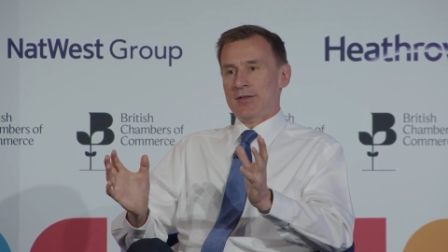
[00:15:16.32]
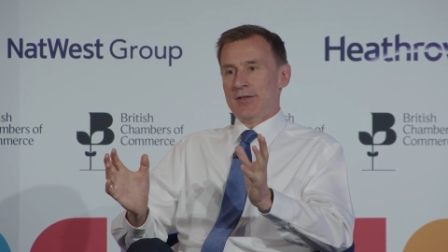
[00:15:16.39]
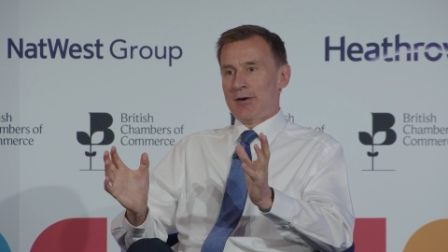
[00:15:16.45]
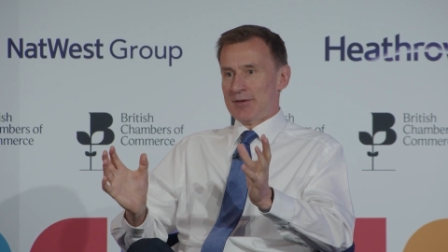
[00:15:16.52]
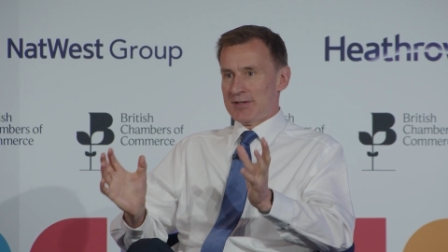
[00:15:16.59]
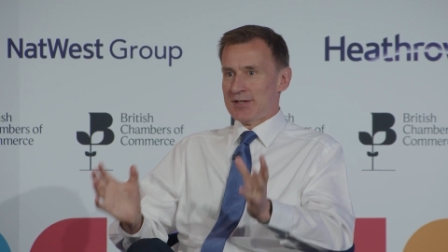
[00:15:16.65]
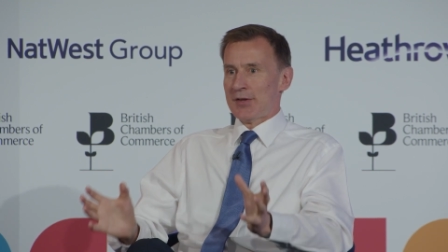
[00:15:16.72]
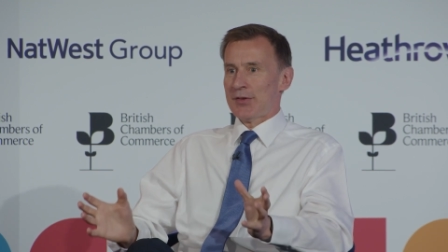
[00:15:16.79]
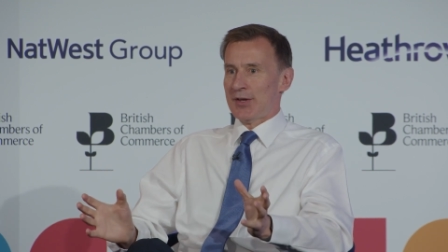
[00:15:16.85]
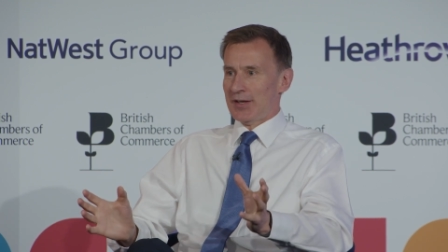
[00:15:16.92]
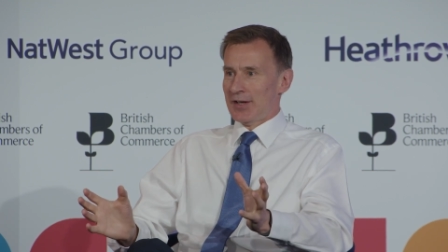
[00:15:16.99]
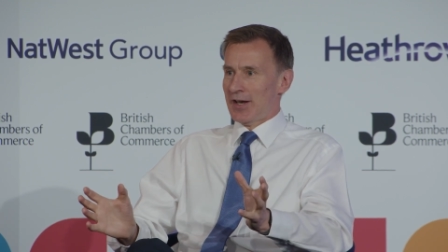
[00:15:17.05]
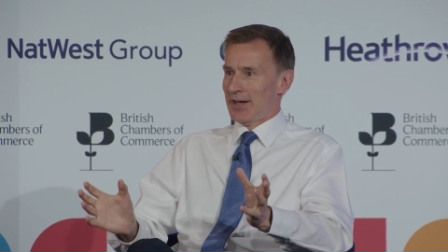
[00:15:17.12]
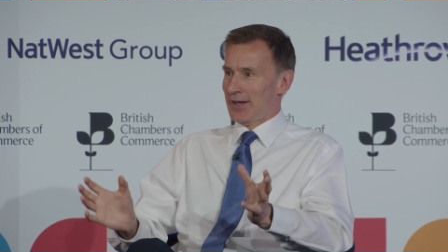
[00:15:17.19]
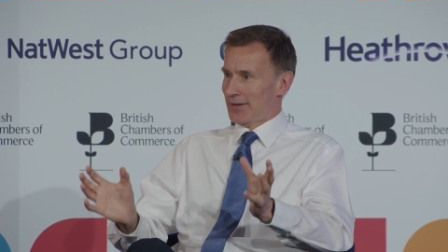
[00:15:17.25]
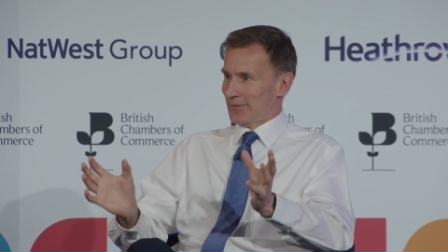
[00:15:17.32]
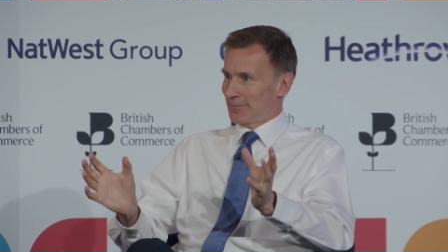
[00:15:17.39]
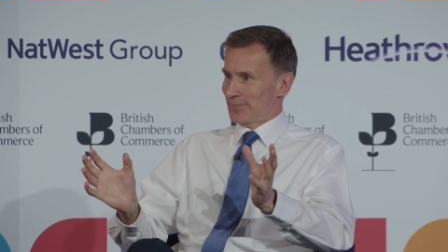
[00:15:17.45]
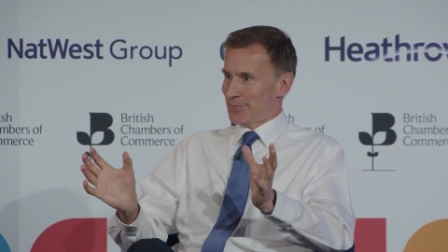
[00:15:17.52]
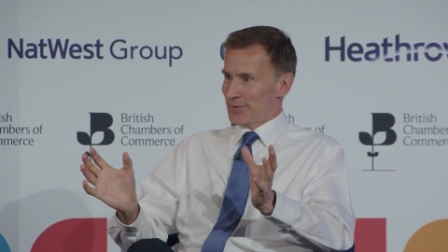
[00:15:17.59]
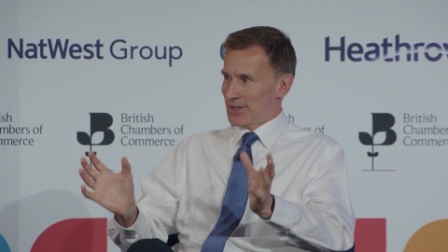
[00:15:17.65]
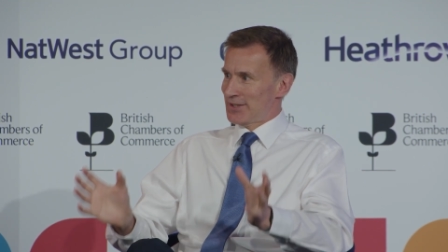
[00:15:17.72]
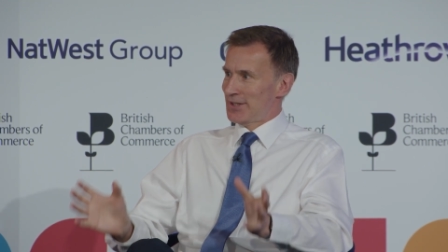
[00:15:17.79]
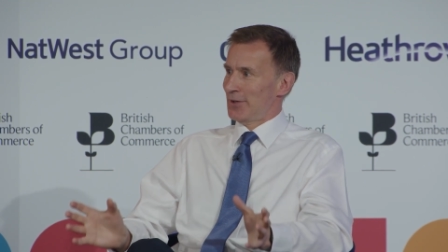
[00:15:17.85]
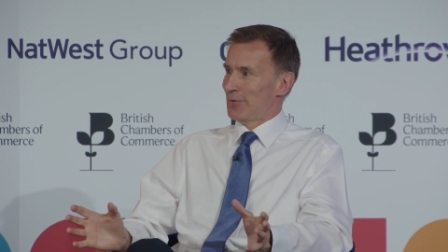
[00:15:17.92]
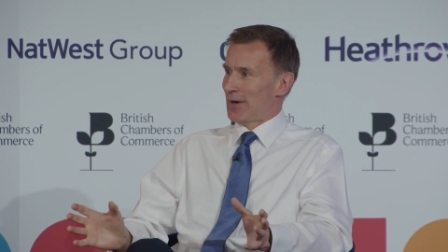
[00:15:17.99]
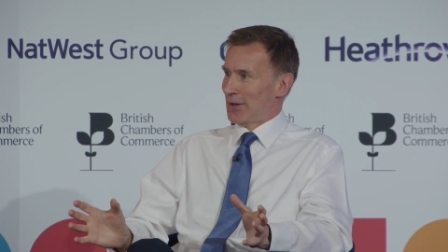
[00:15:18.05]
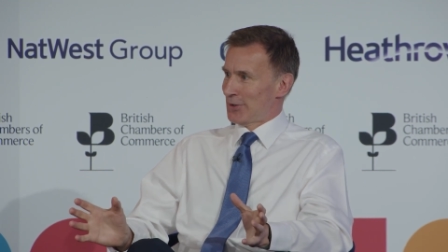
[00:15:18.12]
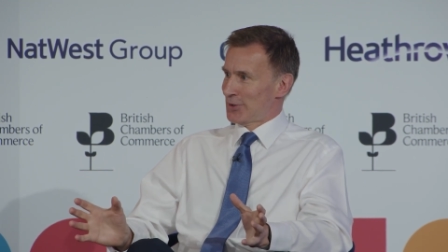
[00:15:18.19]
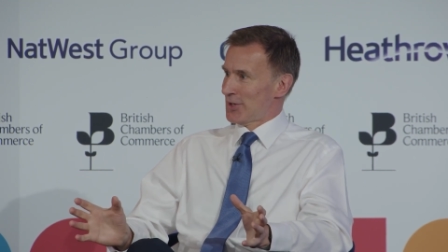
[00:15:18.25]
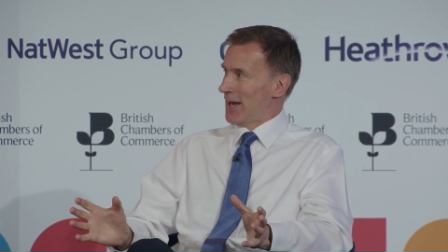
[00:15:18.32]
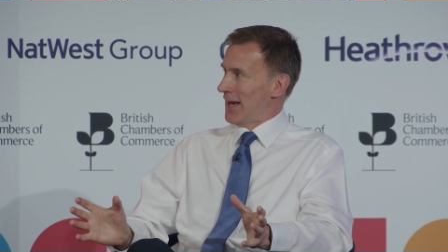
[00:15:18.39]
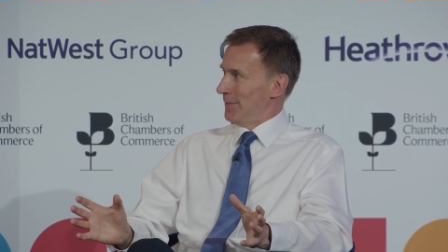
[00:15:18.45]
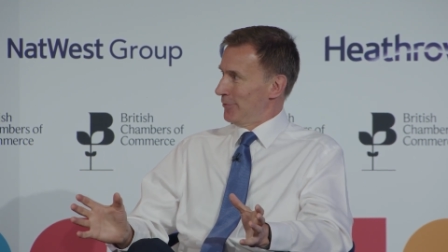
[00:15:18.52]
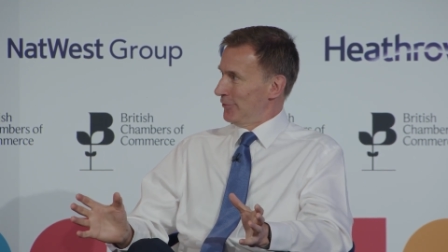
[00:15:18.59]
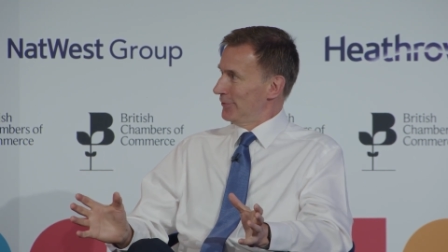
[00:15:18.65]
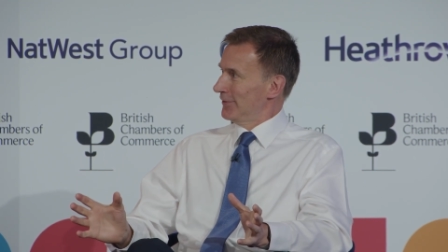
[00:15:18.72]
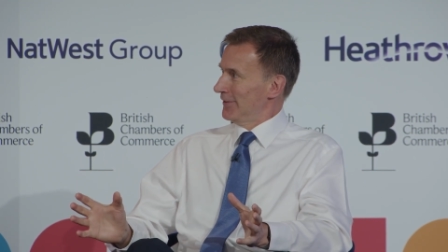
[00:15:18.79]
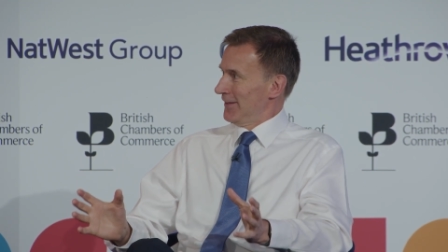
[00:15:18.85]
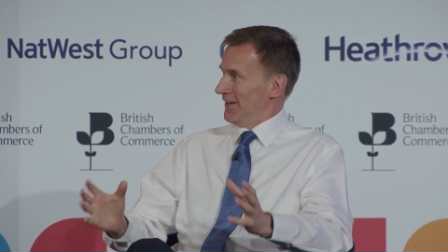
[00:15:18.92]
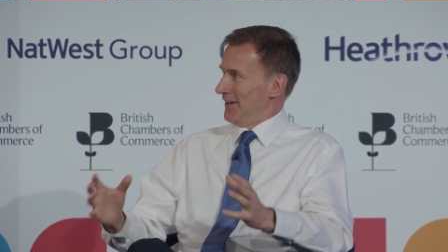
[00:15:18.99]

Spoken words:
there is nothing like sitting around a table,